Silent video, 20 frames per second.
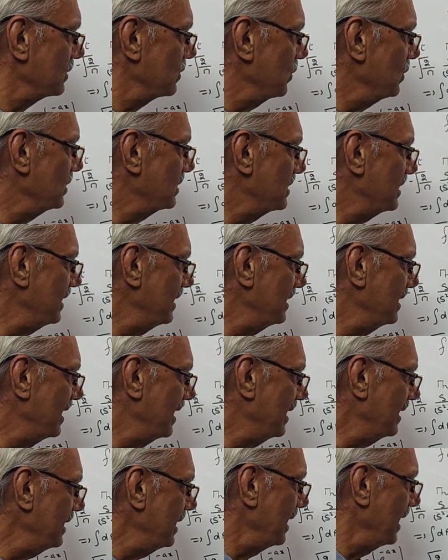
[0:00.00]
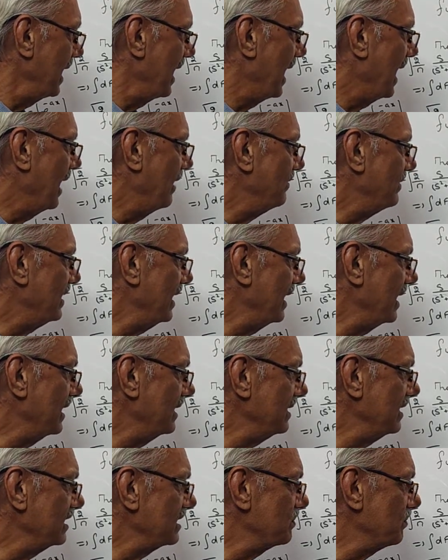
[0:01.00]
So you see that I have
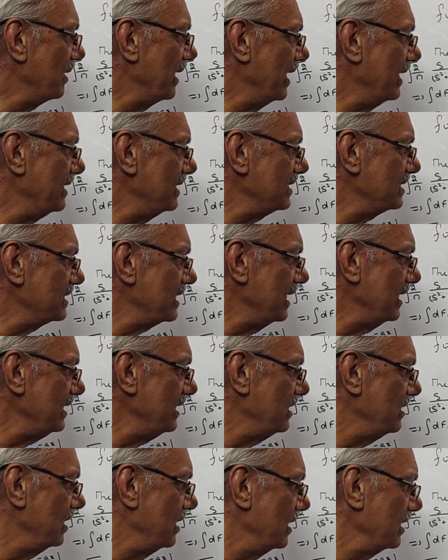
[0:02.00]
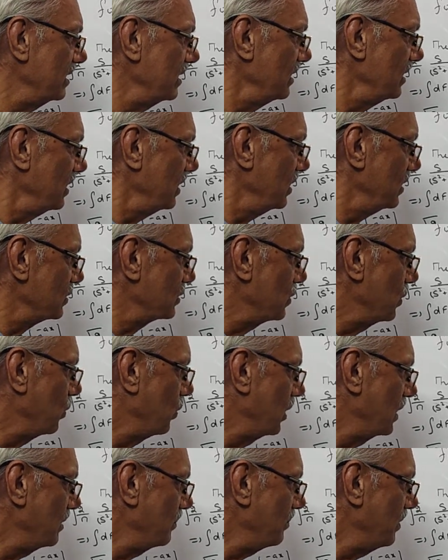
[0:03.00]
taken this minus sign here. So
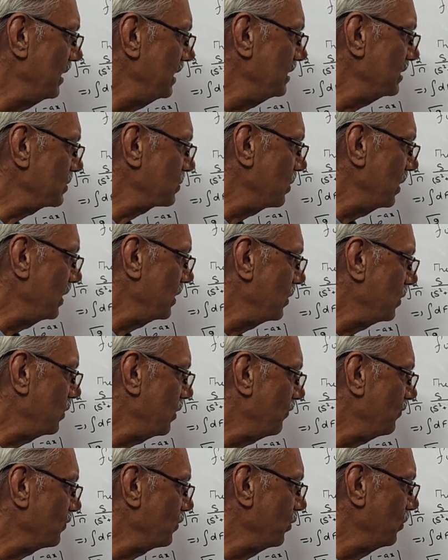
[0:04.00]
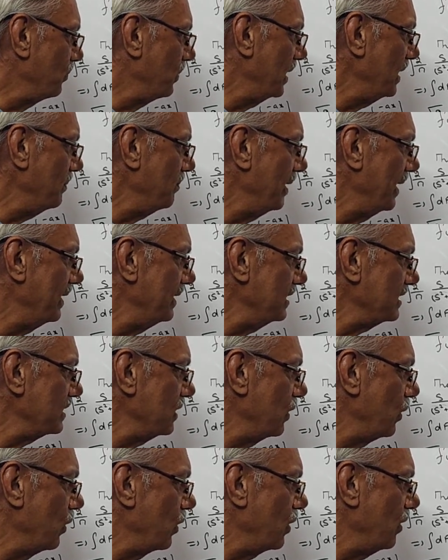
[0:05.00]
1 by square root of 2 pi
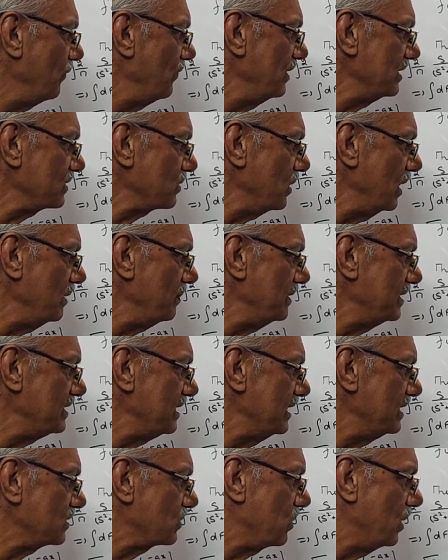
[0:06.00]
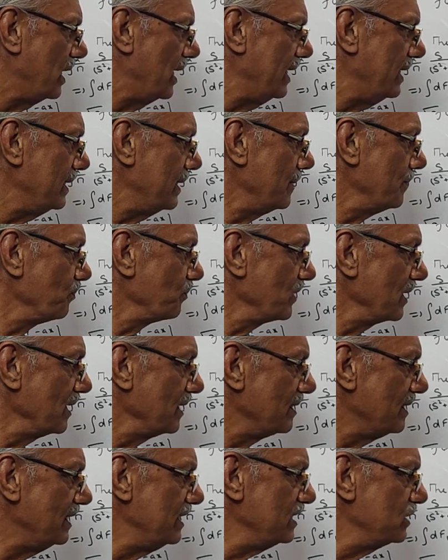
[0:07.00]
minus log of s squared plus a squared,
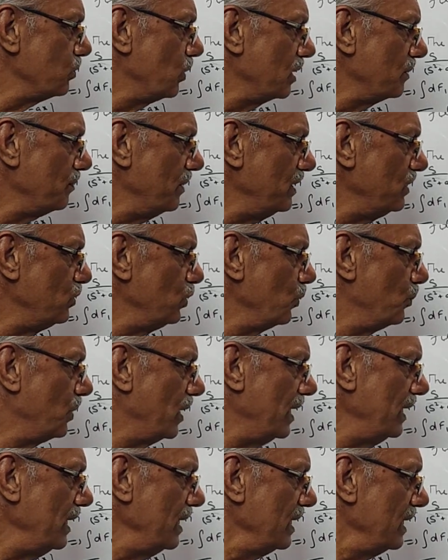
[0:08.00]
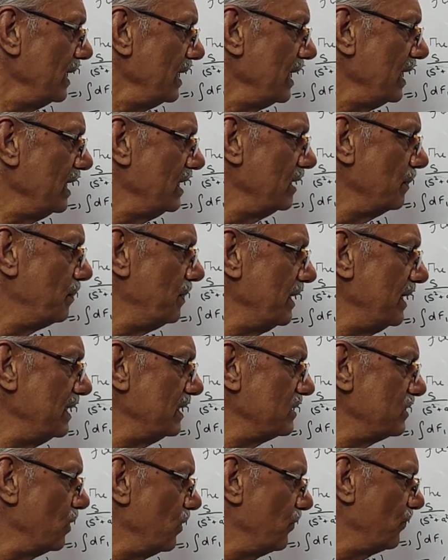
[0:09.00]
that is 1 by 2 pi. In the
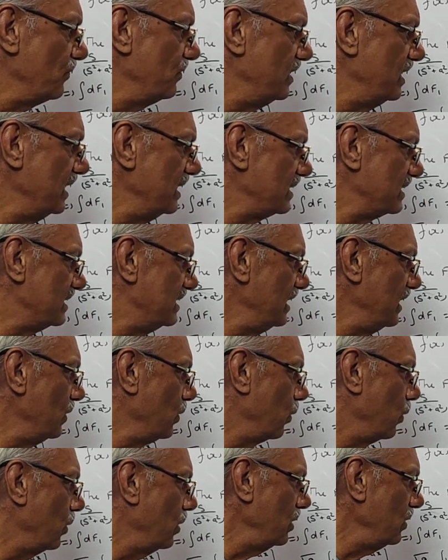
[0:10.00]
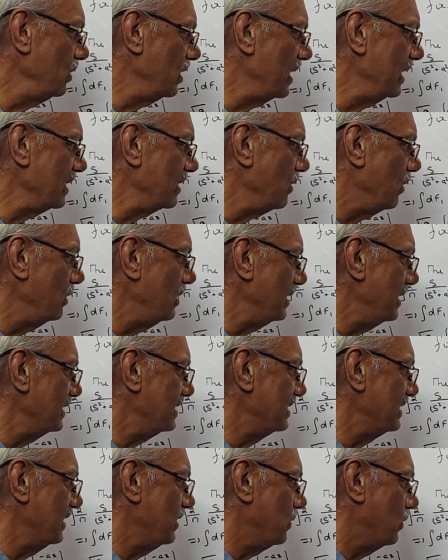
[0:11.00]
place of this 0, you can call it
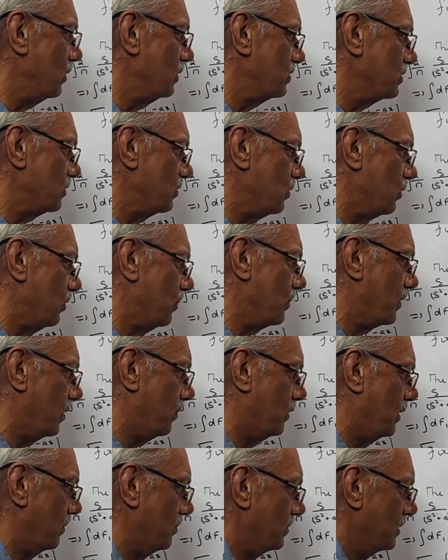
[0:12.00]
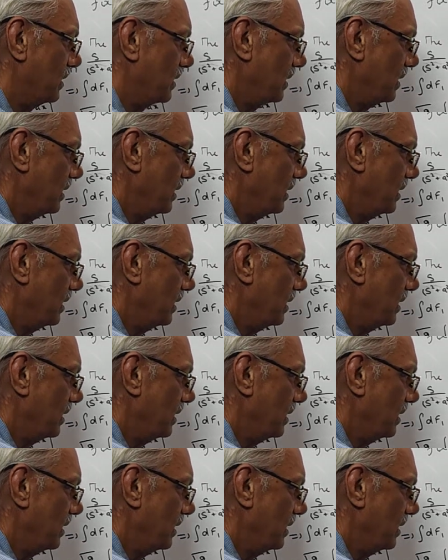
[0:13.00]
as 0 also, no problem.